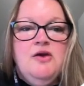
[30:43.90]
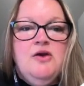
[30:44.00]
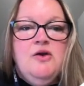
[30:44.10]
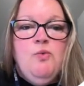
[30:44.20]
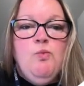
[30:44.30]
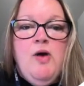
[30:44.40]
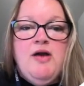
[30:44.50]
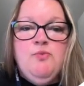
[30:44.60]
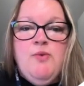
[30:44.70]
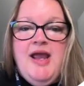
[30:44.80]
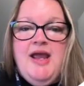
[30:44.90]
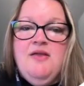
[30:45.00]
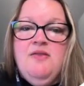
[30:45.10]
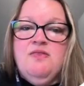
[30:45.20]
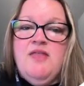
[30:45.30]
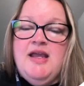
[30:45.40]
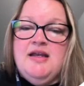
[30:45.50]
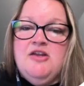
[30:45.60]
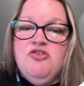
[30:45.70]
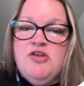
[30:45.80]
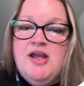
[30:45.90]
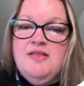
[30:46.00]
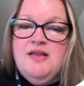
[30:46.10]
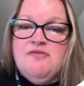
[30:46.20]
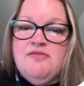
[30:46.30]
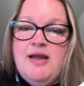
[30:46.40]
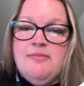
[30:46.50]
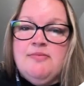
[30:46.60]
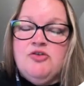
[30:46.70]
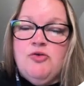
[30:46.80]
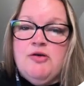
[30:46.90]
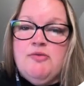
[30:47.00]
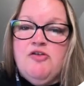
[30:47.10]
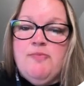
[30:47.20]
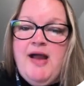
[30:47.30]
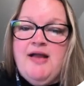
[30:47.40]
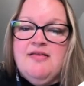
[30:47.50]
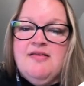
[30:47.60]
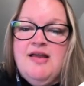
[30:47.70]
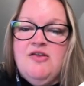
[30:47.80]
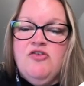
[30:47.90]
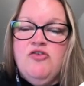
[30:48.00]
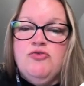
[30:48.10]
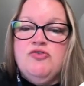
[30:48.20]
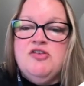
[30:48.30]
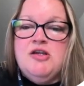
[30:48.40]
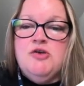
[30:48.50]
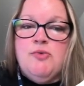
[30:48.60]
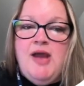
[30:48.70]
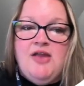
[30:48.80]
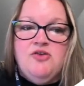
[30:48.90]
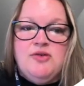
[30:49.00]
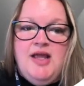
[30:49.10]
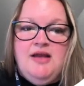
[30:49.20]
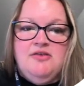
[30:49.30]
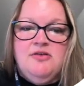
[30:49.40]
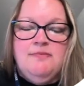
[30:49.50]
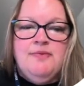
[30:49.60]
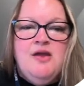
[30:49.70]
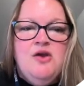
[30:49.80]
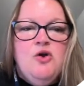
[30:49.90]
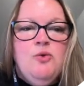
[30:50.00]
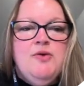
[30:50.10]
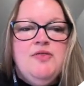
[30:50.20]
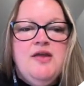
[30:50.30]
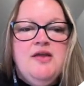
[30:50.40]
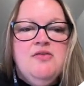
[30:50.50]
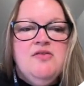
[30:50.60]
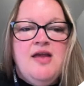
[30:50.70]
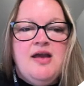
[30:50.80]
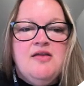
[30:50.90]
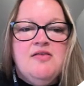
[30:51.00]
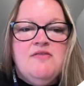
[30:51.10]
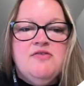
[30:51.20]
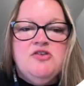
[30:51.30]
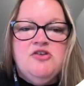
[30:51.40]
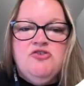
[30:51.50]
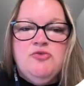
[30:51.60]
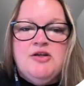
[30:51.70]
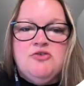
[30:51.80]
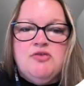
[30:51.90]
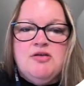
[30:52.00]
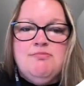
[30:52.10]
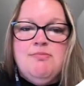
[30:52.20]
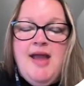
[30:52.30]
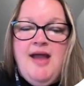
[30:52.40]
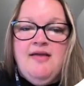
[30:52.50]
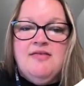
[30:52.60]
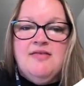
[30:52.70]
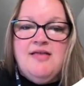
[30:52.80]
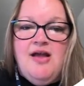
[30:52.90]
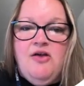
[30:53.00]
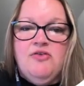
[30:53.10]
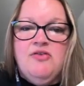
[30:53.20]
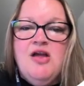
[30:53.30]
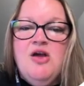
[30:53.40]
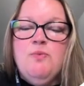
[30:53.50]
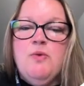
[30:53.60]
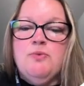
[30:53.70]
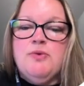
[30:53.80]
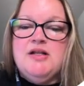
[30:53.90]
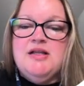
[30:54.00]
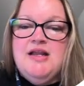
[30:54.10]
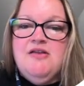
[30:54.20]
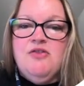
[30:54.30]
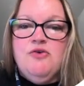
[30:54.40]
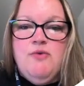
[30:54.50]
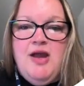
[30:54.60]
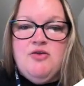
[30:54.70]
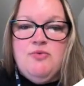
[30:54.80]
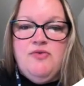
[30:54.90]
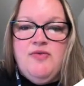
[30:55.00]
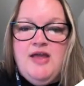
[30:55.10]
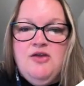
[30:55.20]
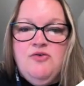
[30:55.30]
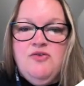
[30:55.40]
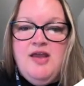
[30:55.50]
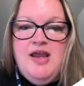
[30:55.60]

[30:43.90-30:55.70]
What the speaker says: One way they initiate the inflammatory response is to degranulate. Within seconds of a tissue injury, mast cells will release their granules that you see